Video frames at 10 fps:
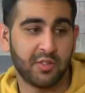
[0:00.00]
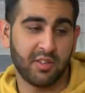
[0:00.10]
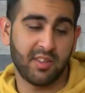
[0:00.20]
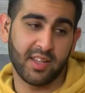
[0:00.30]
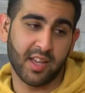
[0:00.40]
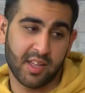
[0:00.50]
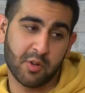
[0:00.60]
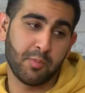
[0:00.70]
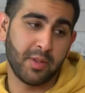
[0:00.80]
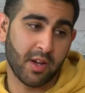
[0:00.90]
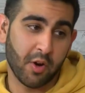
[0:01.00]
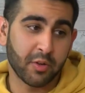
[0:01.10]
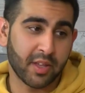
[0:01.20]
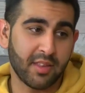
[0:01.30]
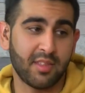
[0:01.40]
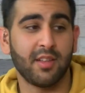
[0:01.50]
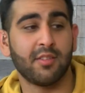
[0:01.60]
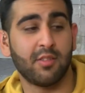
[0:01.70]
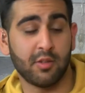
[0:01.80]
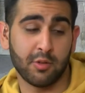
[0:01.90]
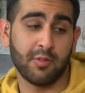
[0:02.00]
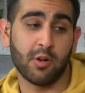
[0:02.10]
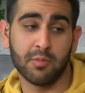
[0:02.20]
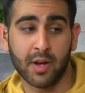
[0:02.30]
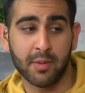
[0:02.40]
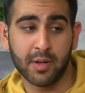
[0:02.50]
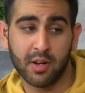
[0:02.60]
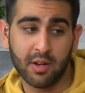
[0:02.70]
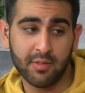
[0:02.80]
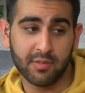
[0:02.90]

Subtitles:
do you think it would be an okay thing to do on my behalf?